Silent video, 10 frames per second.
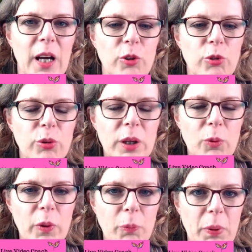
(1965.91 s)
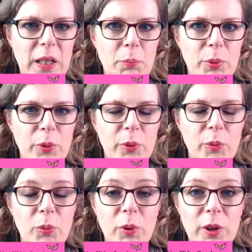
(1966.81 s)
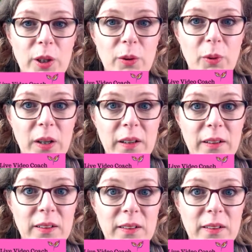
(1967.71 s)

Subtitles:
trigger with people what you are